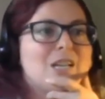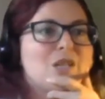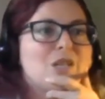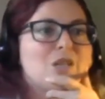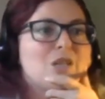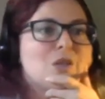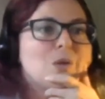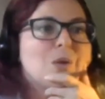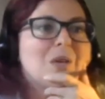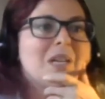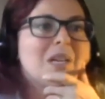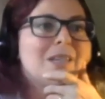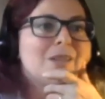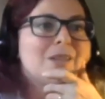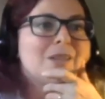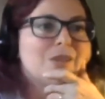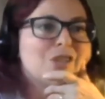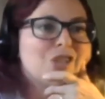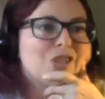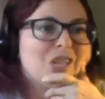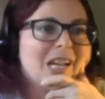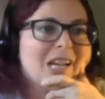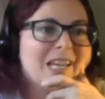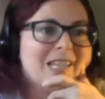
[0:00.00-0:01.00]
So in
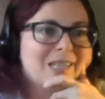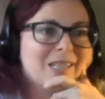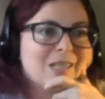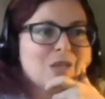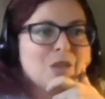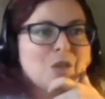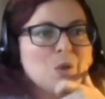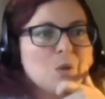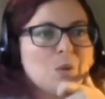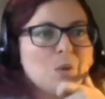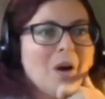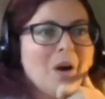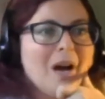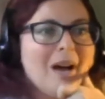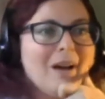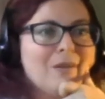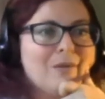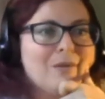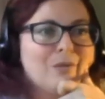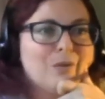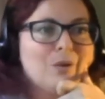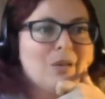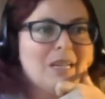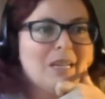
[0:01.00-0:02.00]
the chat, you
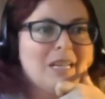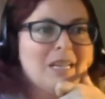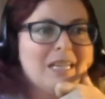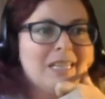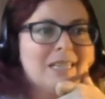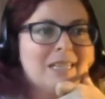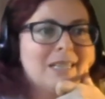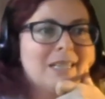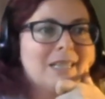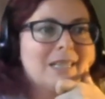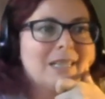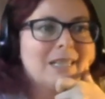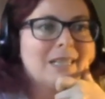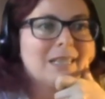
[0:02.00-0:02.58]
have a link